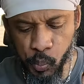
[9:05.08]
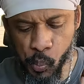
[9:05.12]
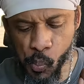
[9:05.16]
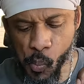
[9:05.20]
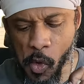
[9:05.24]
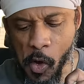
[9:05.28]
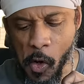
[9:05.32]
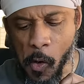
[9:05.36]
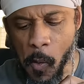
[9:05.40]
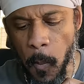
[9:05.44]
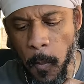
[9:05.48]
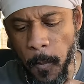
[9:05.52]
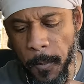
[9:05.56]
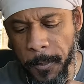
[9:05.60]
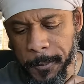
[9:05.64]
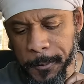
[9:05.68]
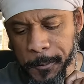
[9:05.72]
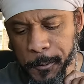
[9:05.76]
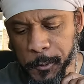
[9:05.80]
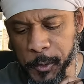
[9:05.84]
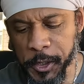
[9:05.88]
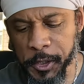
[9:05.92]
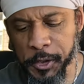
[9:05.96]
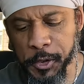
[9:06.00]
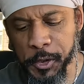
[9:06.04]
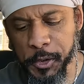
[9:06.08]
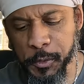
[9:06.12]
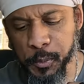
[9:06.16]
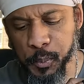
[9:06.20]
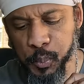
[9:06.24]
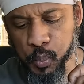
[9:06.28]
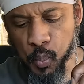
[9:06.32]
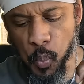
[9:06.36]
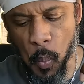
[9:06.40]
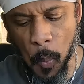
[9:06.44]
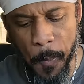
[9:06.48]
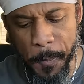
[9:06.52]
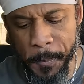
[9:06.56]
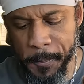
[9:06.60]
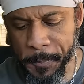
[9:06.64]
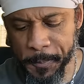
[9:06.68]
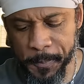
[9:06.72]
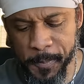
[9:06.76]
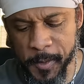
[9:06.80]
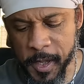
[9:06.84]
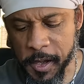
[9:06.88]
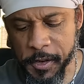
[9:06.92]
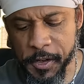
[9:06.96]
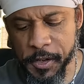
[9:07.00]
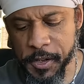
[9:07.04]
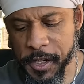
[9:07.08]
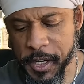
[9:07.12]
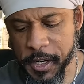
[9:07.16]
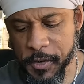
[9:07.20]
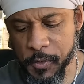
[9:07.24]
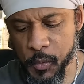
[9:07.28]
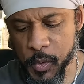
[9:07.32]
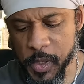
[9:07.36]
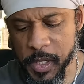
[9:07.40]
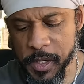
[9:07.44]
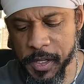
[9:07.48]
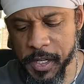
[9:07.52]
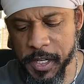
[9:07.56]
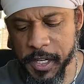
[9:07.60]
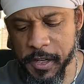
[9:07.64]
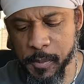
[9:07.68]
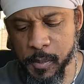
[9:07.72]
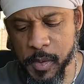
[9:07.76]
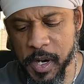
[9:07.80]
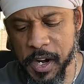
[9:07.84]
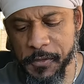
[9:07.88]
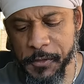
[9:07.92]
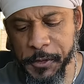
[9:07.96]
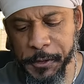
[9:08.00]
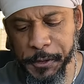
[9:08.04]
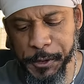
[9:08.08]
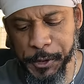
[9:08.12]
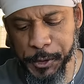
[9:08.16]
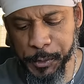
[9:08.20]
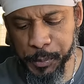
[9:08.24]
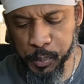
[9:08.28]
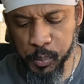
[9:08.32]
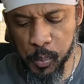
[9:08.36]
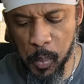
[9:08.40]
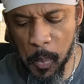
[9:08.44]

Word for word: No, we didn't. I didn't have. We didn't have breakfast.